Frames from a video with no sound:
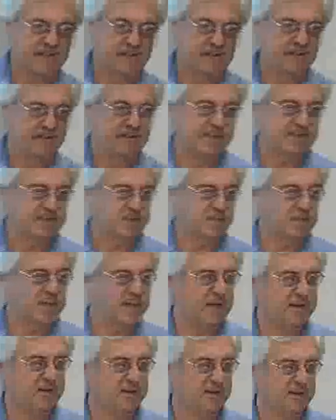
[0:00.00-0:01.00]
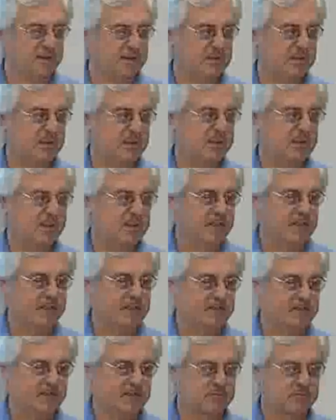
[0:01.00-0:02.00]
calculates the power
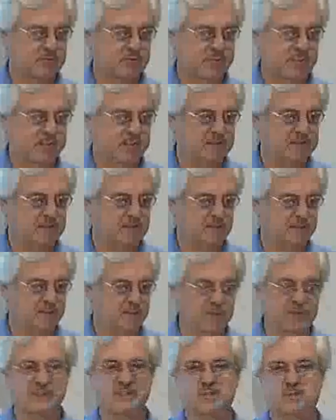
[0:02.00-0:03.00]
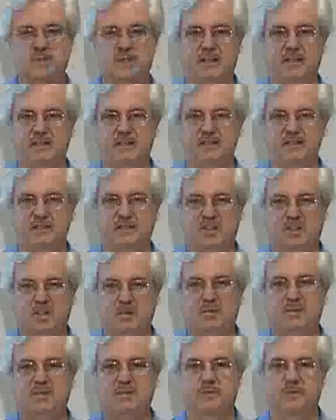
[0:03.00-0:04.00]
is related to the wind speed. It's the
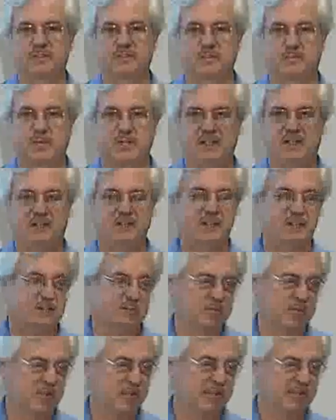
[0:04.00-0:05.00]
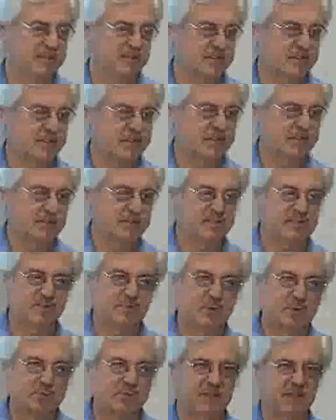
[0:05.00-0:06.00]
cube of the wind speed as well as the
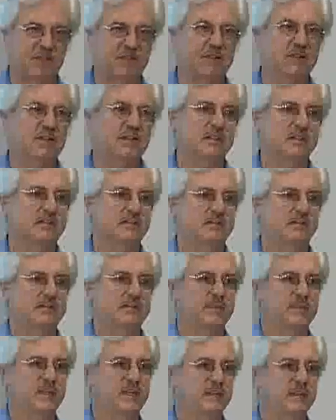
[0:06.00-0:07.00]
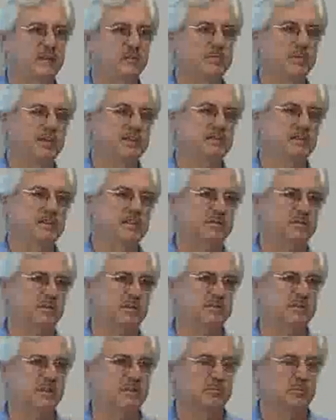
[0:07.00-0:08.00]
swept area. That all makes a
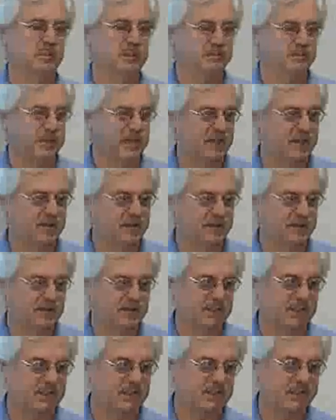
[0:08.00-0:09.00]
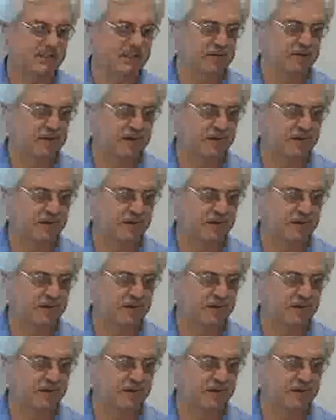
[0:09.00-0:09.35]
difference on what power you're going to get.